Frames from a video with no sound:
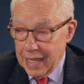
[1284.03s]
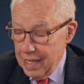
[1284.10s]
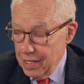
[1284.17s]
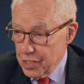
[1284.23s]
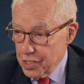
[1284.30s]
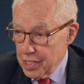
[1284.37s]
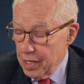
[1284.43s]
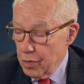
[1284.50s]
I
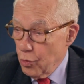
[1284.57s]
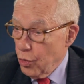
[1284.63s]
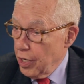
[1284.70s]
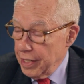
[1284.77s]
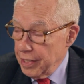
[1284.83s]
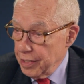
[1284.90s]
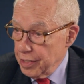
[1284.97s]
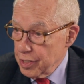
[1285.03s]
can't say
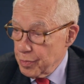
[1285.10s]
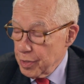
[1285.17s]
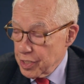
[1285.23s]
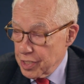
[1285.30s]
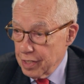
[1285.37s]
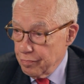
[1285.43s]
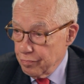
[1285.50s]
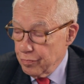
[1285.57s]
why it is
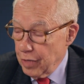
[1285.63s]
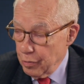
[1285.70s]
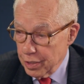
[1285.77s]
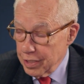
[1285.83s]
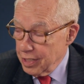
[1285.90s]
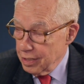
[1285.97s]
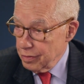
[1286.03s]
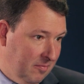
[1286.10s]
because I, I
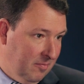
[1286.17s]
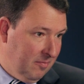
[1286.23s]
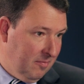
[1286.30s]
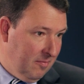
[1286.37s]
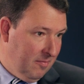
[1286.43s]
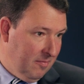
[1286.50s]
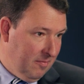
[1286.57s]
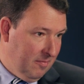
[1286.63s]
really don't
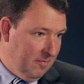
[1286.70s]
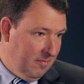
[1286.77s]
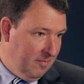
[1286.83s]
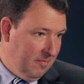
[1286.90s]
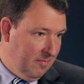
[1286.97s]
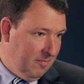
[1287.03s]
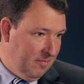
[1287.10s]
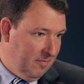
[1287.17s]
know.
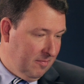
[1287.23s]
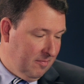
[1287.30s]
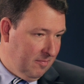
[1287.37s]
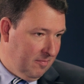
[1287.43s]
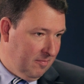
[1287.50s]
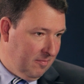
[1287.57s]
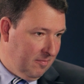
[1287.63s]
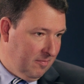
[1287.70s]
Mm-hmm.
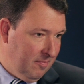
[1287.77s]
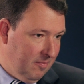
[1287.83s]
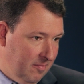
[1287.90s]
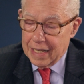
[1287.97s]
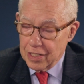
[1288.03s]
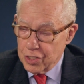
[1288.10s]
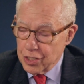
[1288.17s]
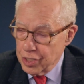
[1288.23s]
Um, I
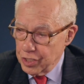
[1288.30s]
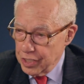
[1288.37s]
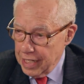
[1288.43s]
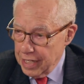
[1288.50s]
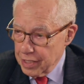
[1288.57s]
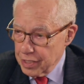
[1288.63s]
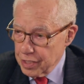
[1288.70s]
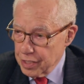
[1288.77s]
can
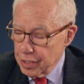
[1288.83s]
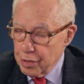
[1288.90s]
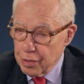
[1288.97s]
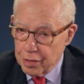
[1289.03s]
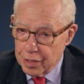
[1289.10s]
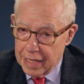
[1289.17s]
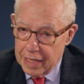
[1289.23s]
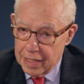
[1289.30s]
suggest
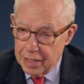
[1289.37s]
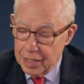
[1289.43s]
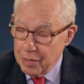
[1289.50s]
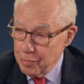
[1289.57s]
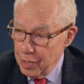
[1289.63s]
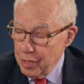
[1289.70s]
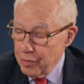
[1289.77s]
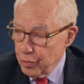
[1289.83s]
that
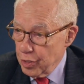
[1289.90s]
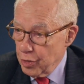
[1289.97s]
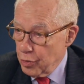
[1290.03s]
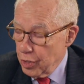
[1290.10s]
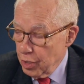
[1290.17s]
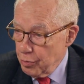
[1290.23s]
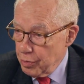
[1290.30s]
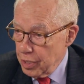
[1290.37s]
it may very
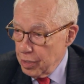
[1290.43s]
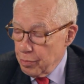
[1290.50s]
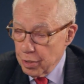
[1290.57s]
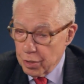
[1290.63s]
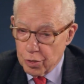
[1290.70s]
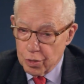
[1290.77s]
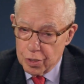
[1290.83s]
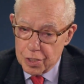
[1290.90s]
well be
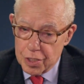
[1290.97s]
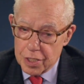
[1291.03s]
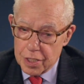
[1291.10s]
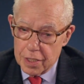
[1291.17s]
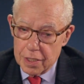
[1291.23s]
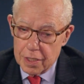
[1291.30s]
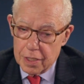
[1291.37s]
because,